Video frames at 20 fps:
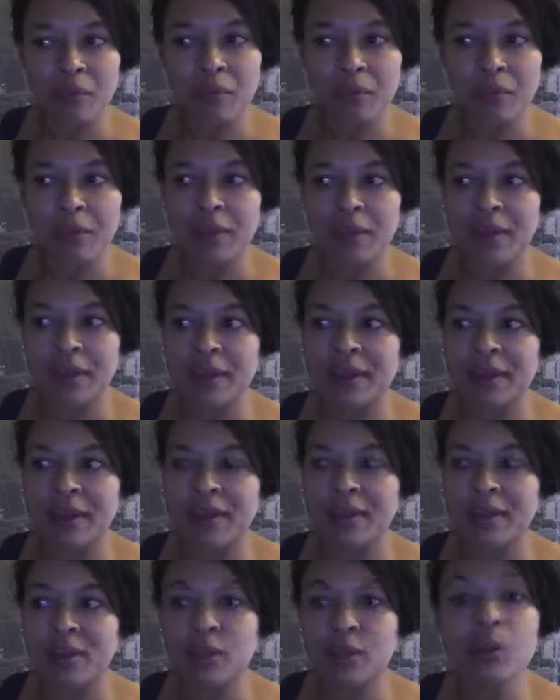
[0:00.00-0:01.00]

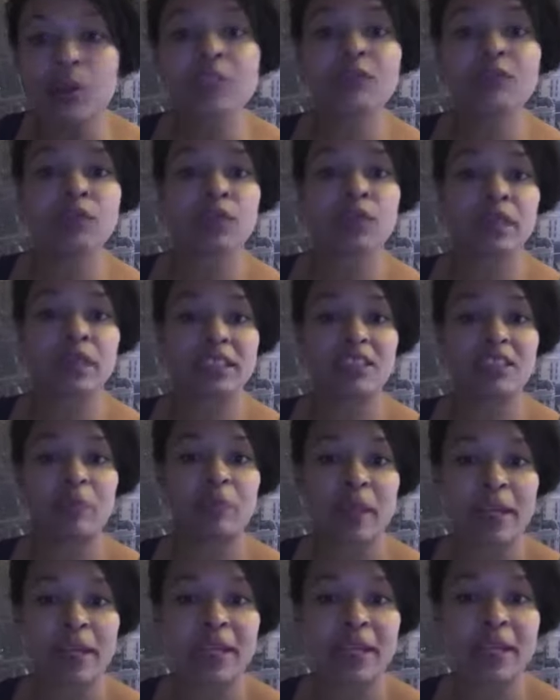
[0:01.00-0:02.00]
the usefulness of
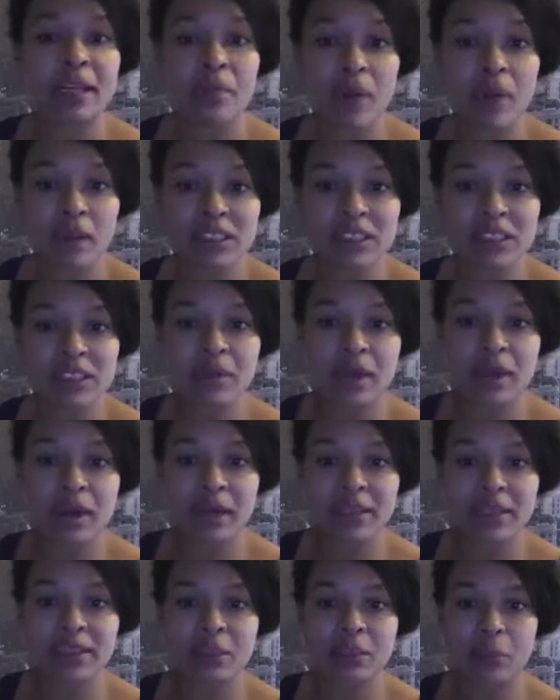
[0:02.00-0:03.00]
being in a
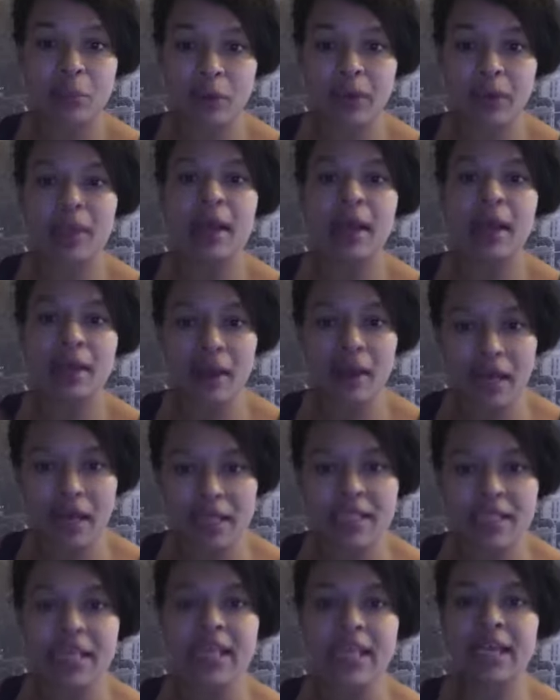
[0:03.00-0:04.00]
mastermind to bring an
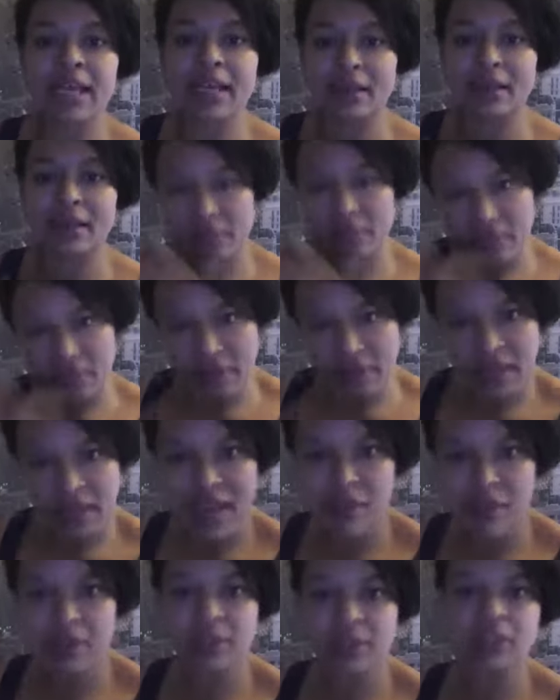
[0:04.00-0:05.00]
idea
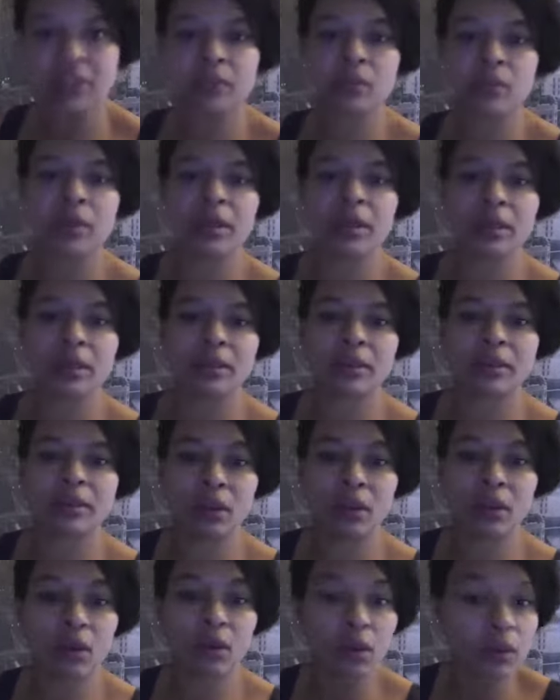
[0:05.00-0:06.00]
out into the world,
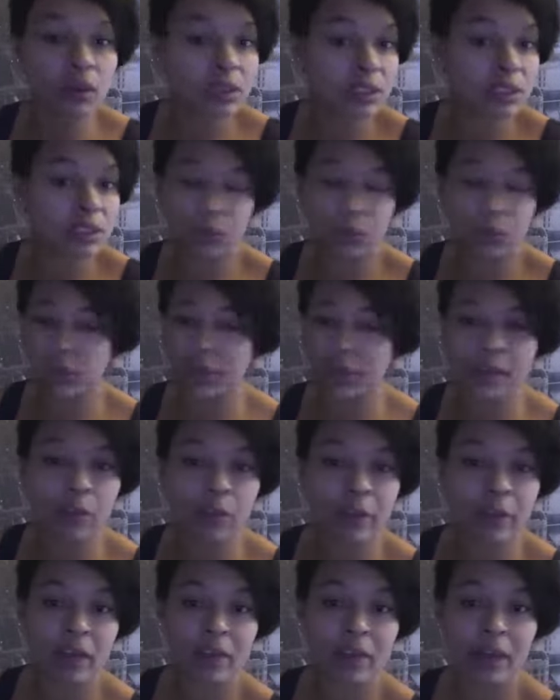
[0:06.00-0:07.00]
or to talk a little
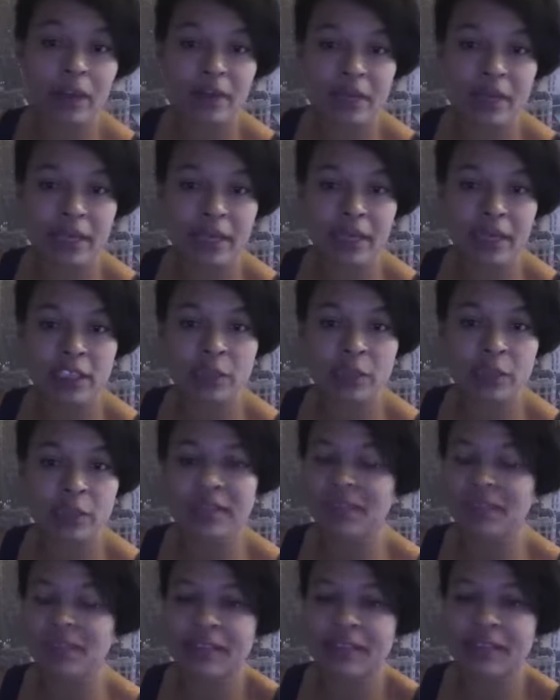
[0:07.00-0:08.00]
bit about the Engaged
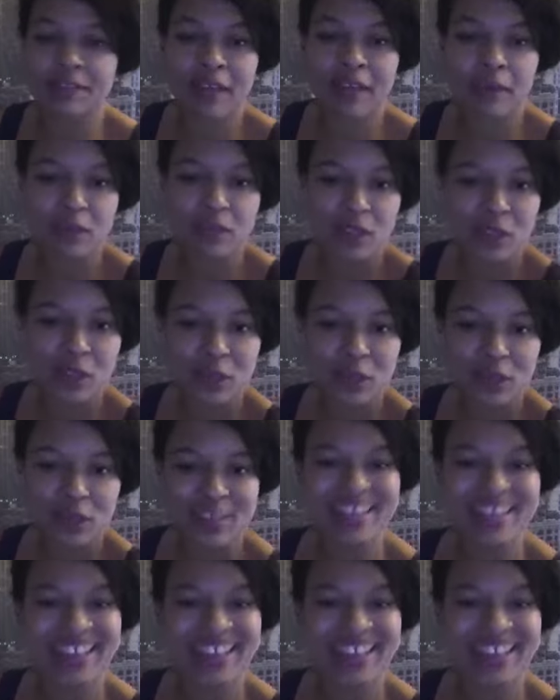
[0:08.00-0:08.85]
Space, I'll leave that up to you.